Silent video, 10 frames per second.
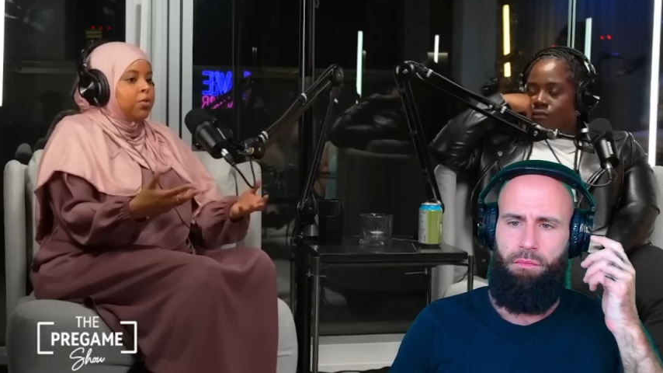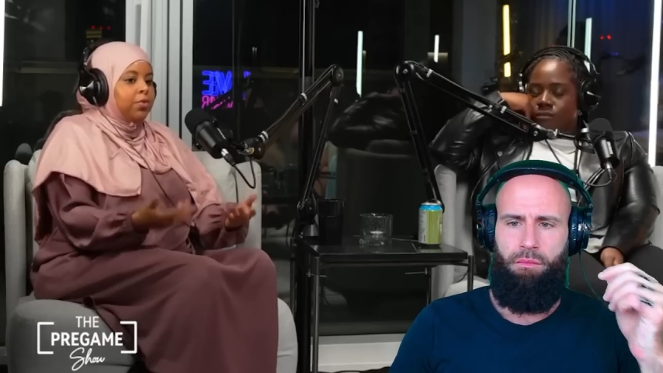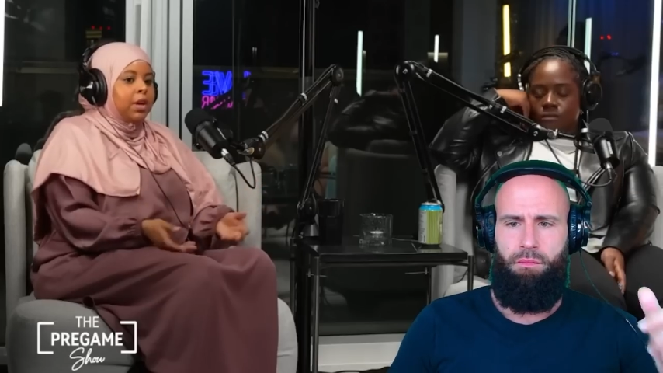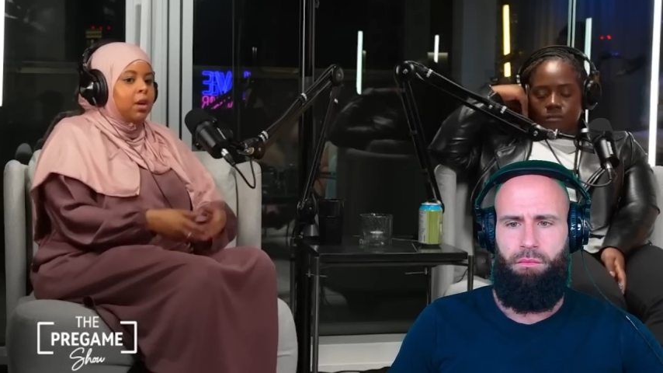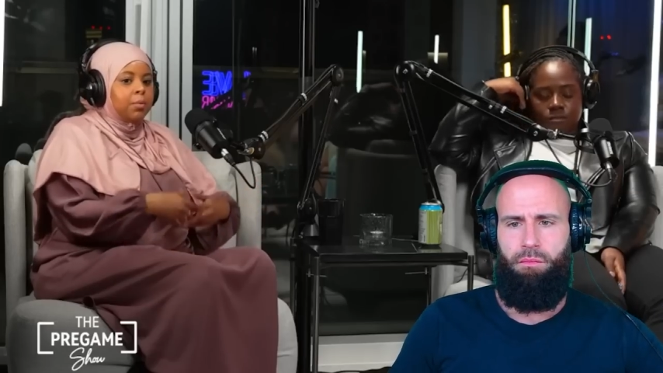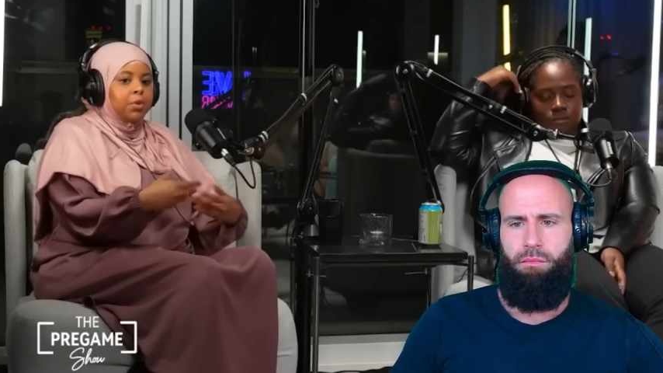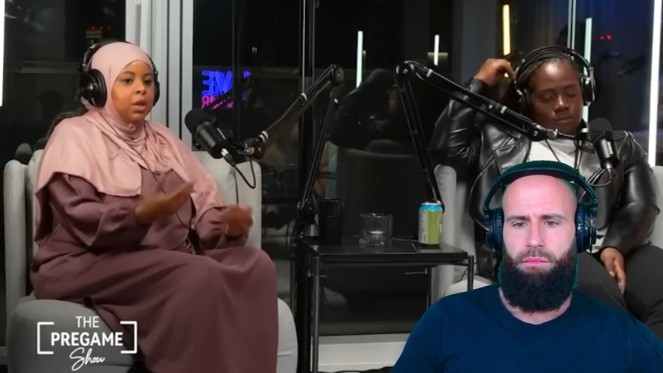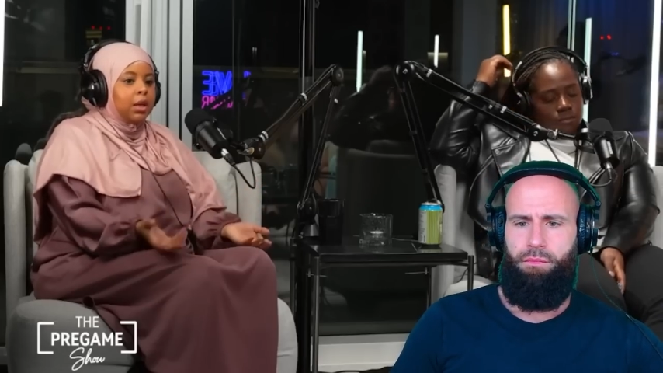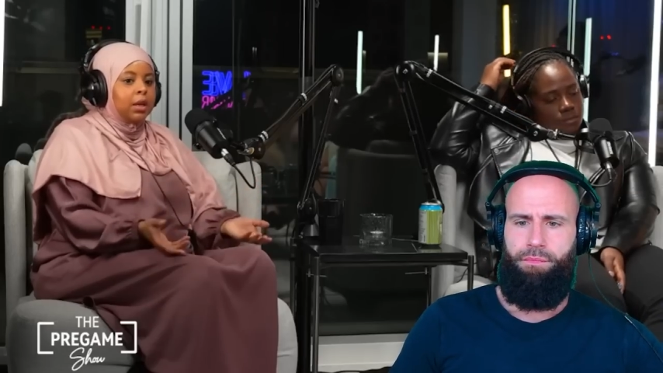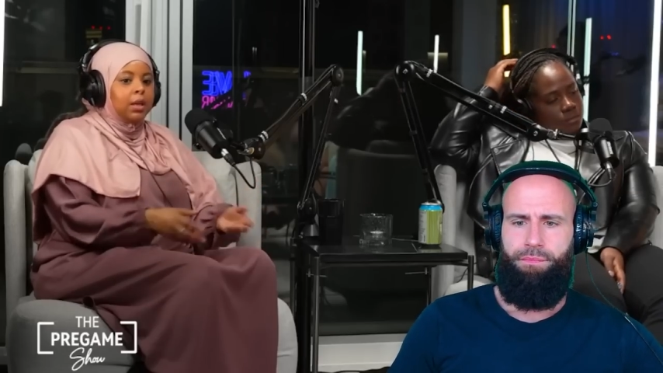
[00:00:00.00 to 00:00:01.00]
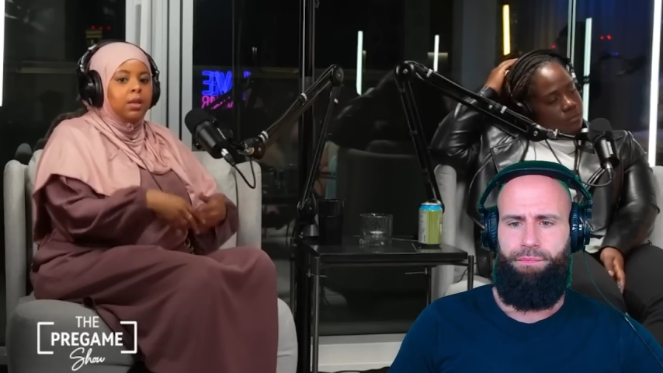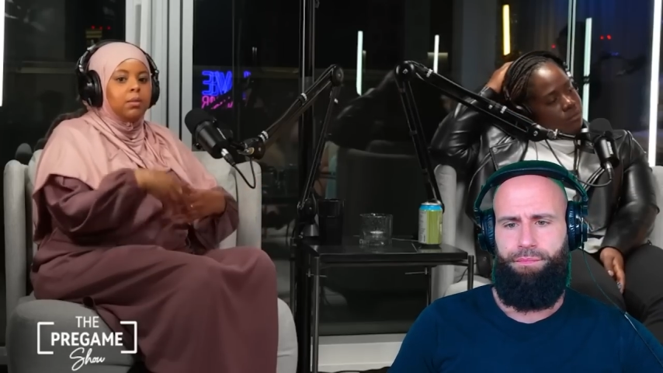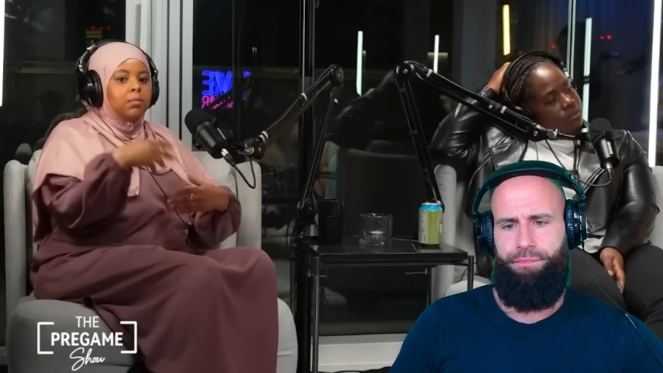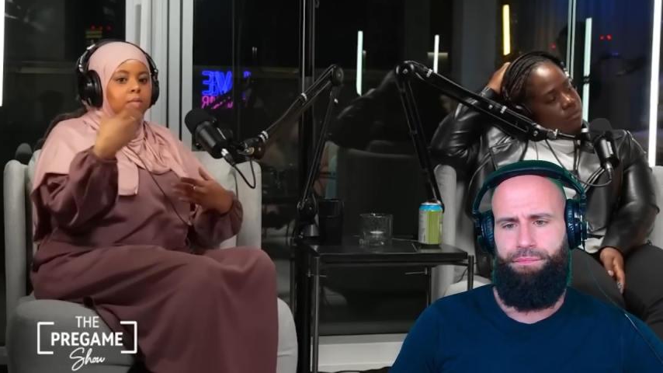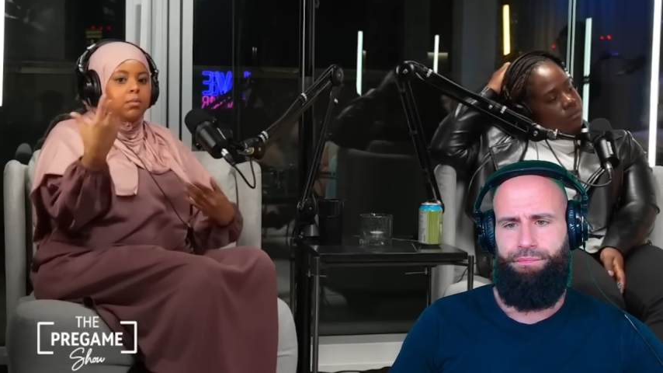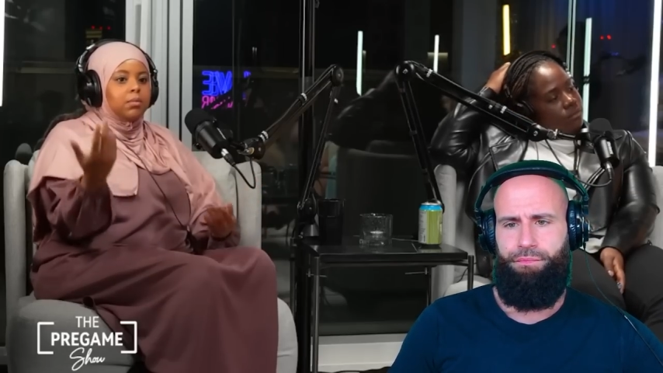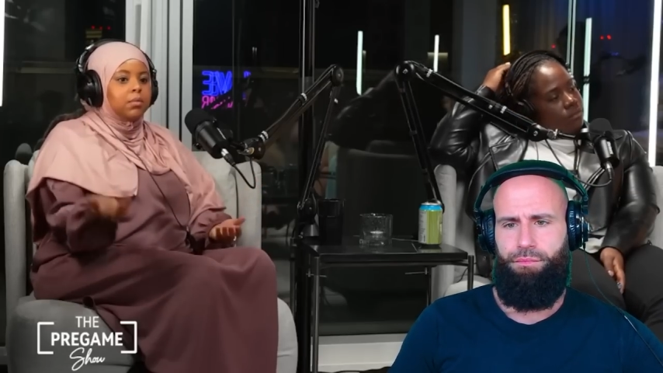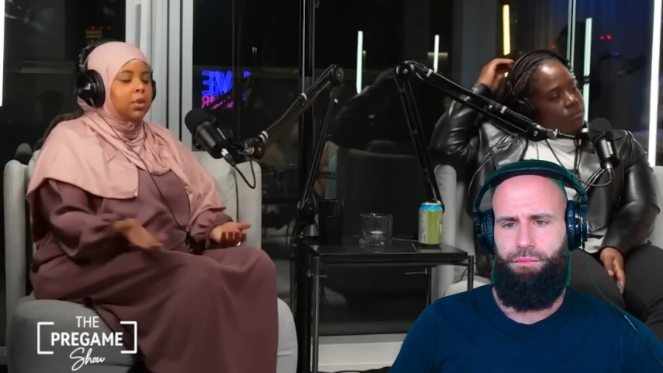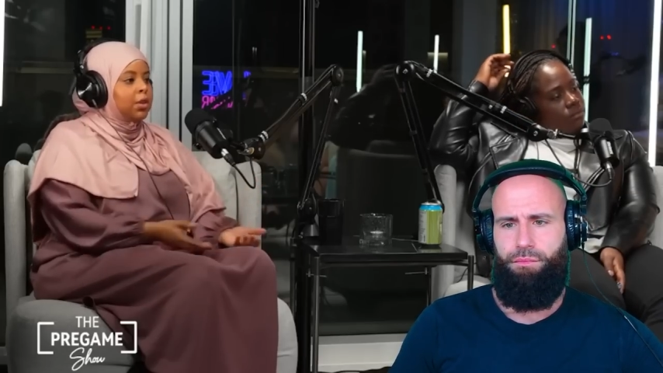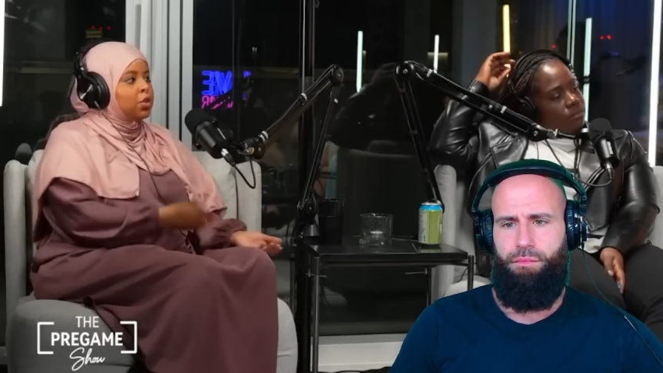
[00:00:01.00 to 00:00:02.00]
Speaker 1: your feet up, you eat,
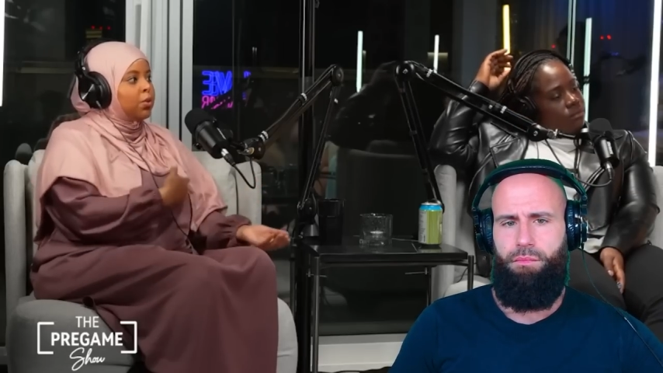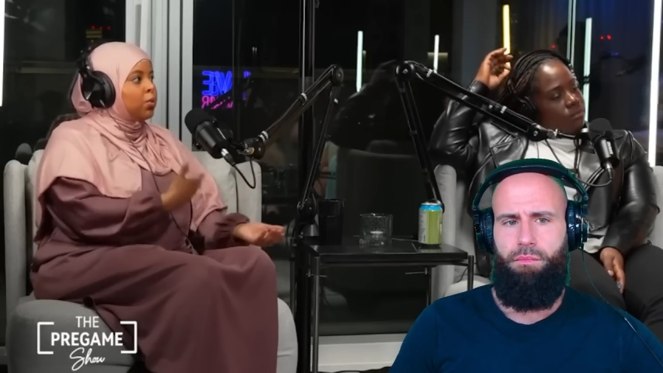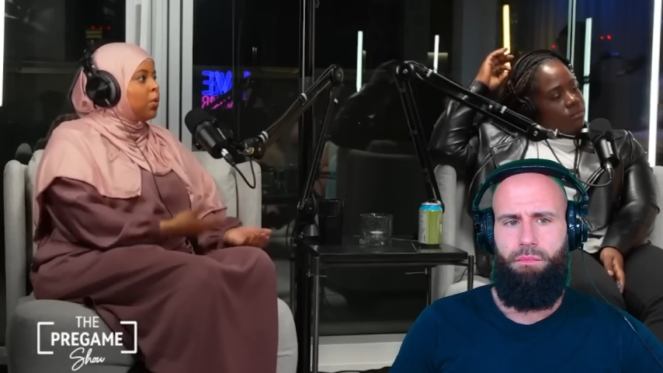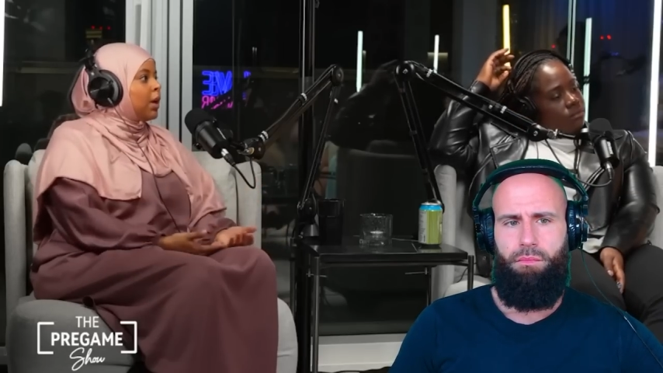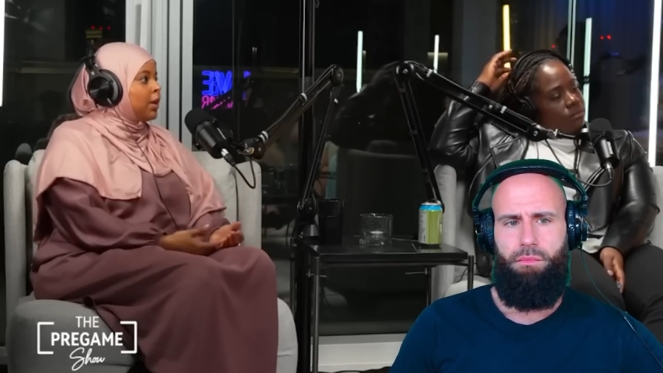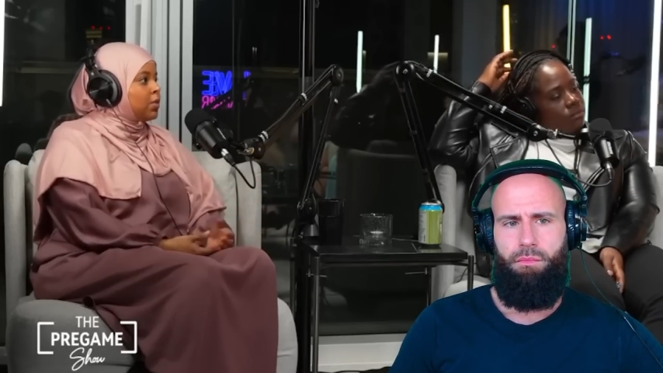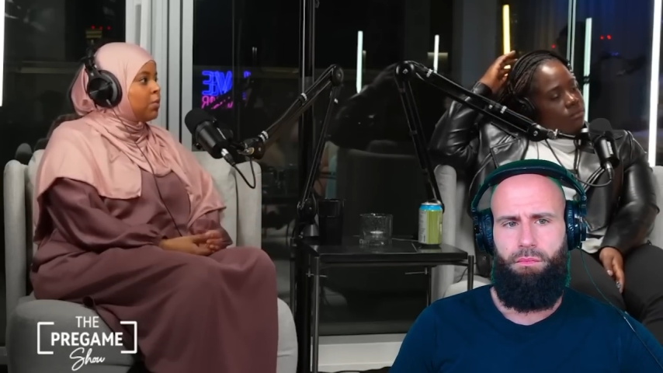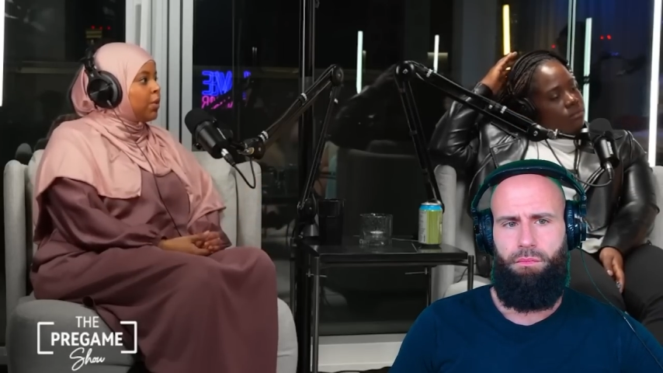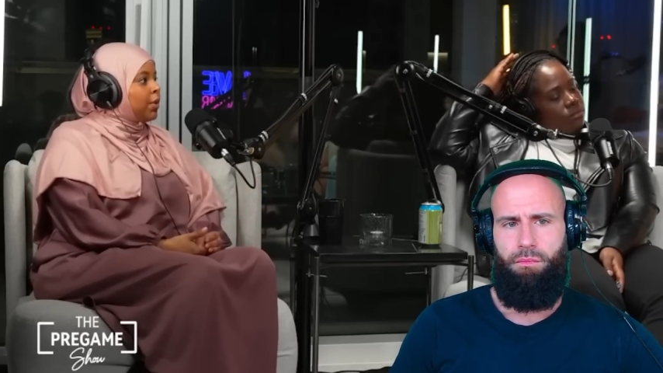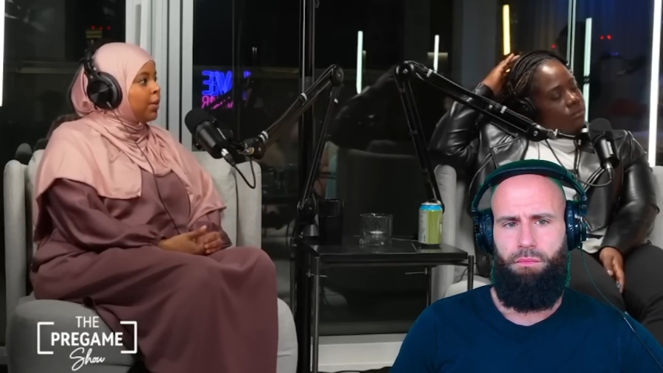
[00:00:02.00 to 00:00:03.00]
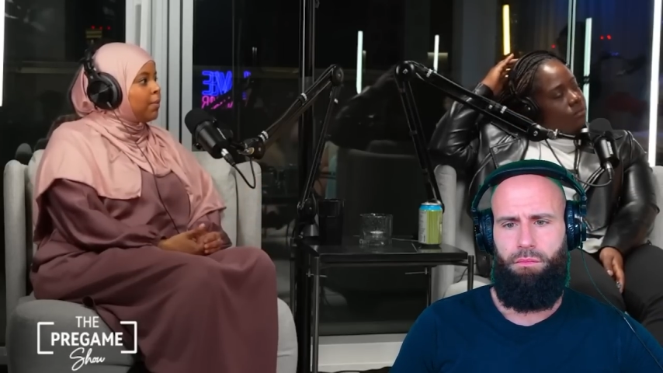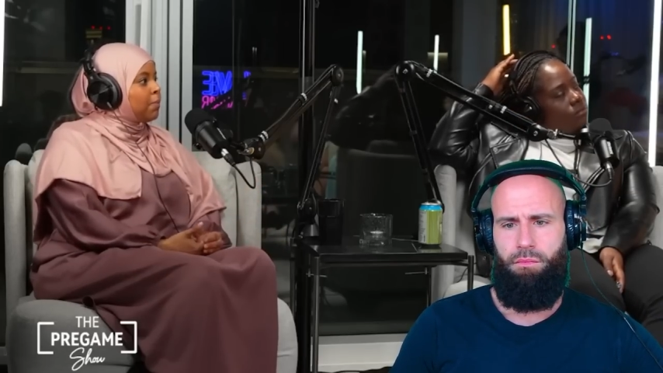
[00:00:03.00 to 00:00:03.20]
and then do it all again. No, I mean, but